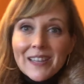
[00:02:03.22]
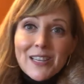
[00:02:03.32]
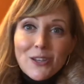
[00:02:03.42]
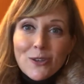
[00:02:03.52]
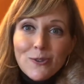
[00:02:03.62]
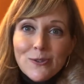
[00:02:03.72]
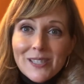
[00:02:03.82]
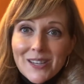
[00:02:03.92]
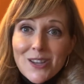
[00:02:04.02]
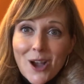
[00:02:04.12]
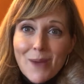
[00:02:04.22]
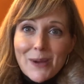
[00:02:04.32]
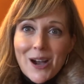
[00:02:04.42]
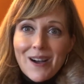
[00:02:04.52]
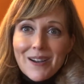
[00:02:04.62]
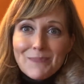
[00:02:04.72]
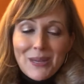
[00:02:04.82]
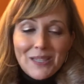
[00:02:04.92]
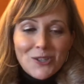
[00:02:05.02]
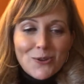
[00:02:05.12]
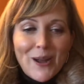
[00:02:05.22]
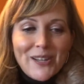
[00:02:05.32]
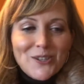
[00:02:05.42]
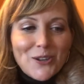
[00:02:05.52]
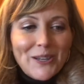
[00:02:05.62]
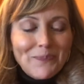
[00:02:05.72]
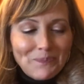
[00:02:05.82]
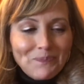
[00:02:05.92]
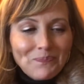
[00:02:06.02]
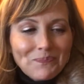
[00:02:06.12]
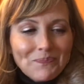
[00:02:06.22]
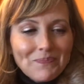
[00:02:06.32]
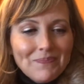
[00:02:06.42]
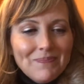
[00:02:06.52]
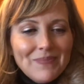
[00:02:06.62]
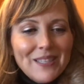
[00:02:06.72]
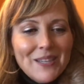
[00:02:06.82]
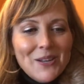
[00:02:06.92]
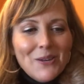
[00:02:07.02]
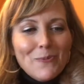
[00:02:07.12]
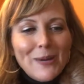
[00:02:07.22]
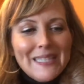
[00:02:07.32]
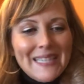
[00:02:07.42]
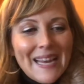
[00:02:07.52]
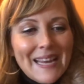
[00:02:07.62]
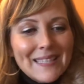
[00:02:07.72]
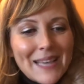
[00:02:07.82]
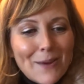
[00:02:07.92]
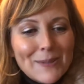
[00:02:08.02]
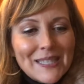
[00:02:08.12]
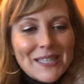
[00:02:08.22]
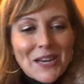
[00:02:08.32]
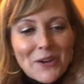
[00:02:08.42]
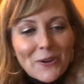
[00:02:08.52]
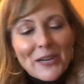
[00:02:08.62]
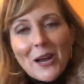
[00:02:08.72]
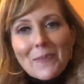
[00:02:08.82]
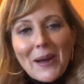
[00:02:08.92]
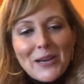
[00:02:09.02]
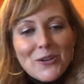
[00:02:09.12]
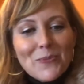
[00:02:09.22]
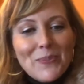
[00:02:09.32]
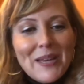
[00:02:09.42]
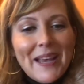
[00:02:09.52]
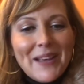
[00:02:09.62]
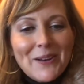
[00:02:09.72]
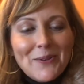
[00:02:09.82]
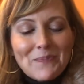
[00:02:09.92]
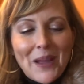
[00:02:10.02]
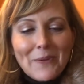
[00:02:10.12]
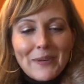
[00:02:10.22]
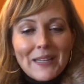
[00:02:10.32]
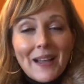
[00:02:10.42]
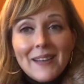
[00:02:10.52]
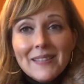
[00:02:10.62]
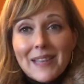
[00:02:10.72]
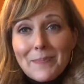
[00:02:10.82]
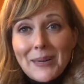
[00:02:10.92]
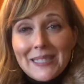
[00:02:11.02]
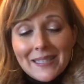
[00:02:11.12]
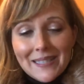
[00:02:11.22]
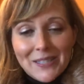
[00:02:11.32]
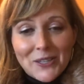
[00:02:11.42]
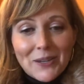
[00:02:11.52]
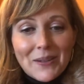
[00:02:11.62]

used Yamaha P200. One day, as I was tinkering on my new piano, I realized that my sister,